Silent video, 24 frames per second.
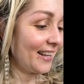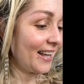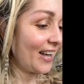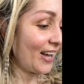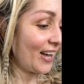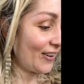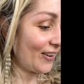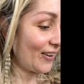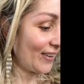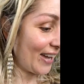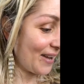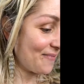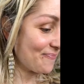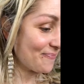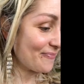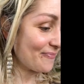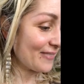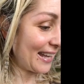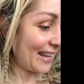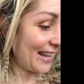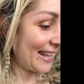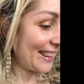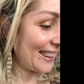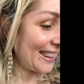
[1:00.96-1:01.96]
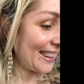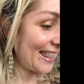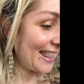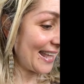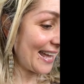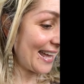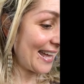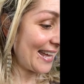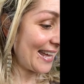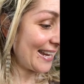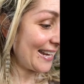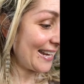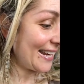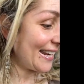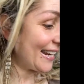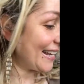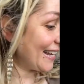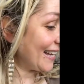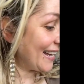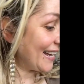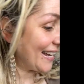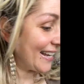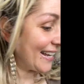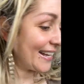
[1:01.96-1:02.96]
Okay, and then
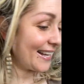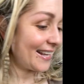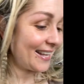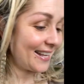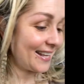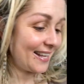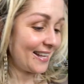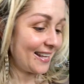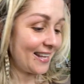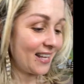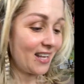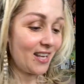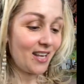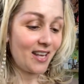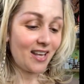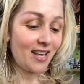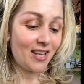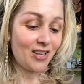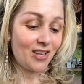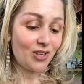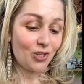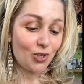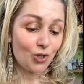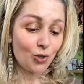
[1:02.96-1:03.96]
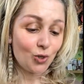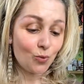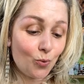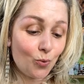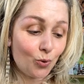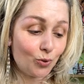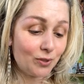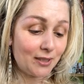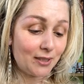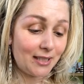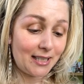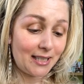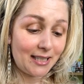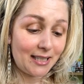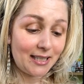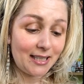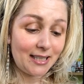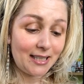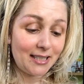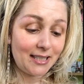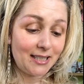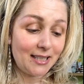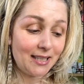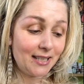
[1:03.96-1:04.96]
you
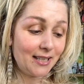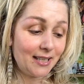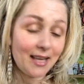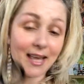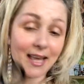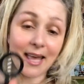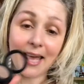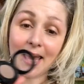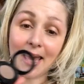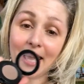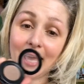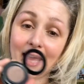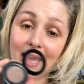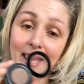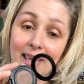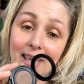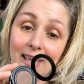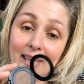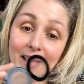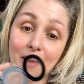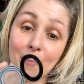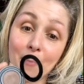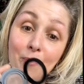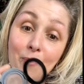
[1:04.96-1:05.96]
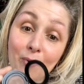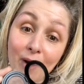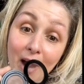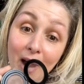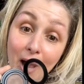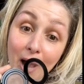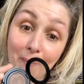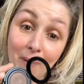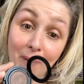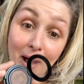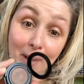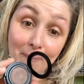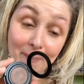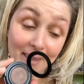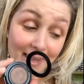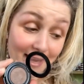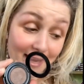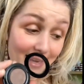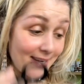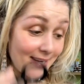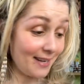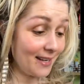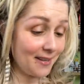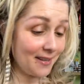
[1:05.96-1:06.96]
need a brow
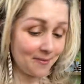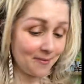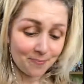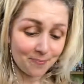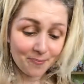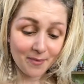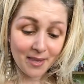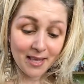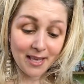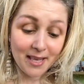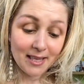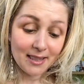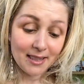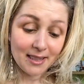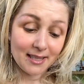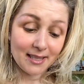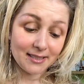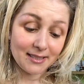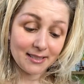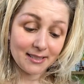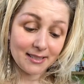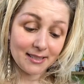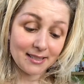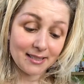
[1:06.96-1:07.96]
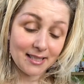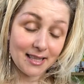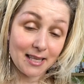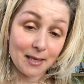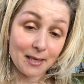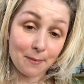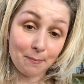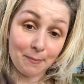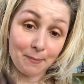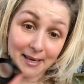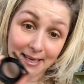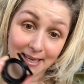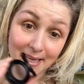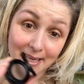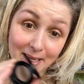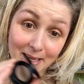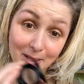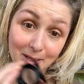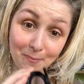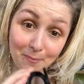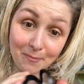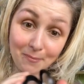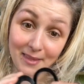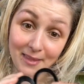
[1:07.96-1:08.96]
pomade. This is the
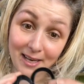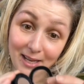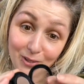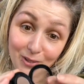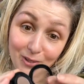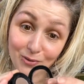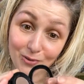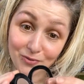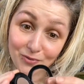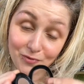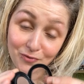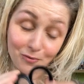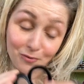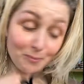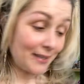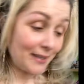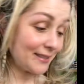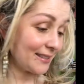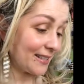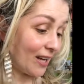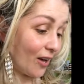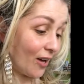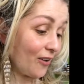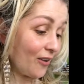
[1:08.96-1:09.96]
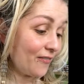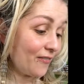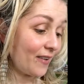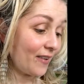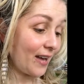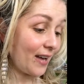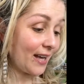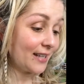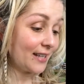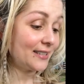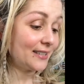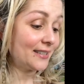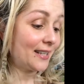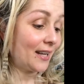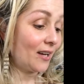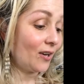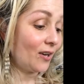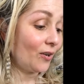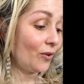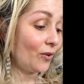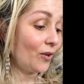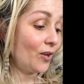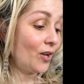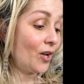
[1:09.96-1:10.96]
medium that I use for myself. I
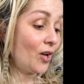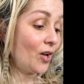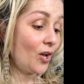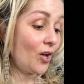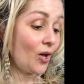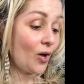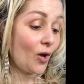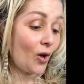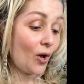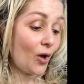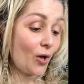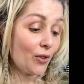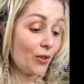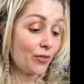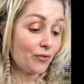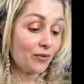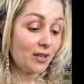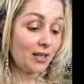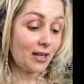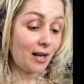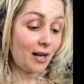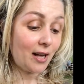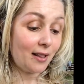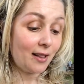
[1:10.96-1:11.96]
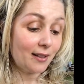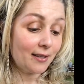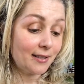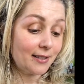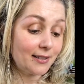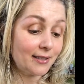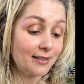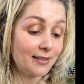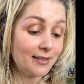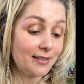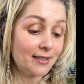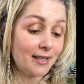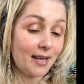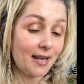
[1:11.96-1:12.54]
sell all three colors.